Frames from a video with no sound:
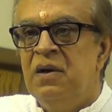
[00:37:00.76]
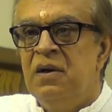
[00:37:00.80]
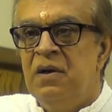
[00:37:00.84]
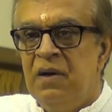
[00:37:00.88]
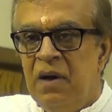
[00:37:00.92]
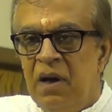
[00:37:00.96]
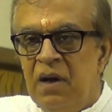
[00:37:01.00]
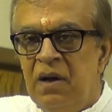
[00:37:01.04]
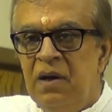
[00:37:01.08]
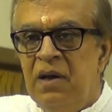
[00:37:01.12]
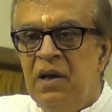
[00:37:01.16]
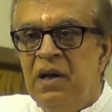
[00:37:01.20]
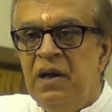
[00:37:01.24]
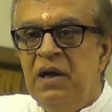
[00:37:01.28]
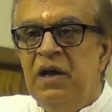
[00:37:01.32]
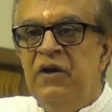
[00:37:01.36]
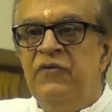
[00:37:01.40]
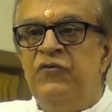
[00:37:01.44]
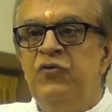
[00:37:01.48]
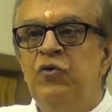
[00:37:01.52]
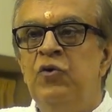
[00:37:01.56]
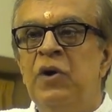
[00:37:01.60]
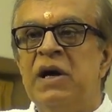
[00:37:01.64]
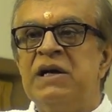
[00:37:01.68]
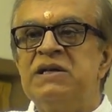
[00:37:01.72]
Yeah.
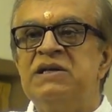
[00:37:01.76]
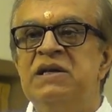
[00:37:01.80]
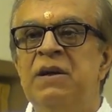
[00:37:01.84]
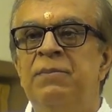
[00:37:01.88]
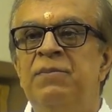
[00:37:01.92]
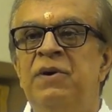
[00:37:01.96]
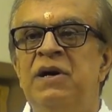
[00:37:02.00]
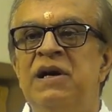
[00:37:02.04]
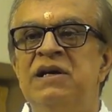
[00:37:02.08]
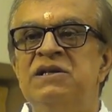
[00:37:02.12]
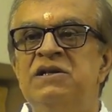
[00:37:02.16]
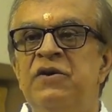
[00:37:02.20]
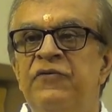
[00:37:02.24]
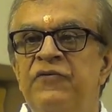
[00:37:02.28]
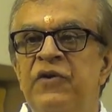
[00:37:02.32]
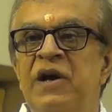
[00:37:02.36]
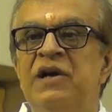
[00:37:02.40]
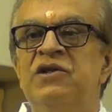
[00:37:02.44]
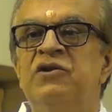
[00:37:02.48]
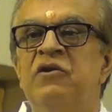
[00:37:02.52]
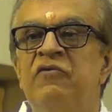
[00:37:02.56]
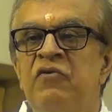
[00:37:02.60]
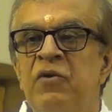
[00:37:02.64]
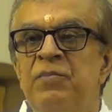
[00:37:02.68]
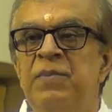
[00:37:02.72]
If you accept it as the
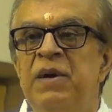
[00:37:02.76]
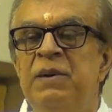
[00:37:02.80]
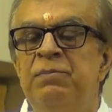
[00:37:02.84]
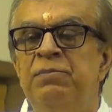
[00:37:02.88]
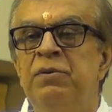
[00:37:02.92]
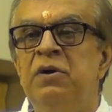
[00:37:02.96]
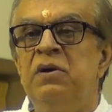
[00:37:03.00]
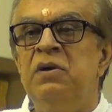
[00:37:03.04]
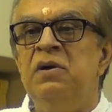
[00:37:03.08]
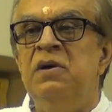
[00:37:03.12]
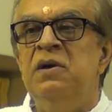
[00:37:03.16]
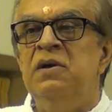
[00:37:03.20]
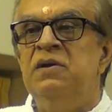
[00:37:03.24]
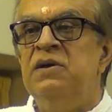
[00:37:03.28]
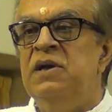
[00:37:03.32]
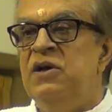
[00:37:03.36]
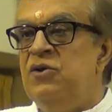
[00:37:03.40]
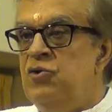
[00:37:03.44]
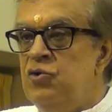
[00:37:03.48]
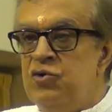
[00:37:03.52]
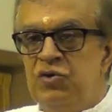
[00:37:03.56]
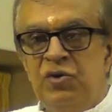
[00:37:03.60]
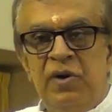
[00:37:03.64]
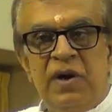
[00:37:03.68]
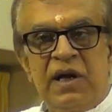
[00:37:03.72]
faith of a people, then
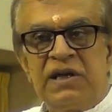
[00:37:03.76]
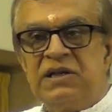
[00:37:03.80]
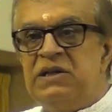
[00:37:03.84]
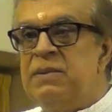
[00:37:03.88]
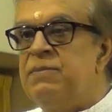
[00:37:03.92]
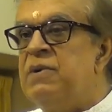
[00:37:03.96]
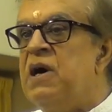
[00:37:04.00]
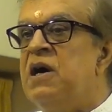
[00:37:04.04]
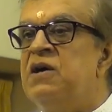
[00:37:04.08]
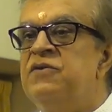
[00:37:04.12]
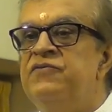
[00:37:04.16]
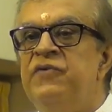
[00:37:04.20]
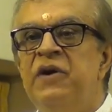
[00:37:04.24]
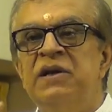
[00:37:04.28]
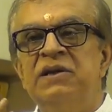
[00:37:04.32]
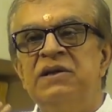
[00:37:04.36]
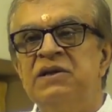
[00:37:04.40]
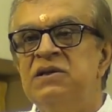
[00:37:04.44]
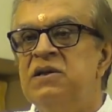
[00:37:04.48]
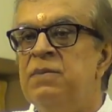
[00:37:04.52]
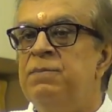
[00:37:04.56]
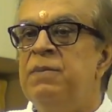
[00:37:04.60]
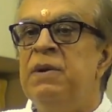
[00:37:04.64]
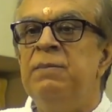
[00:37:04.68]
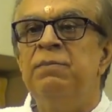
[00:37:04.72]
you should accept our faith
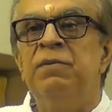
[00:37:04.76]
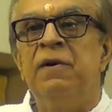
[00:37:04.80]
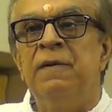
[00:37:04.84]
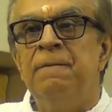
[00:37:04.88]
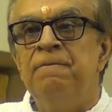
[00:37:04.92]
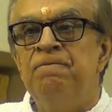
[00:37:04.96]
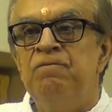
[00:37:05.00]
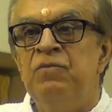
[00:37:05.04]
as a people.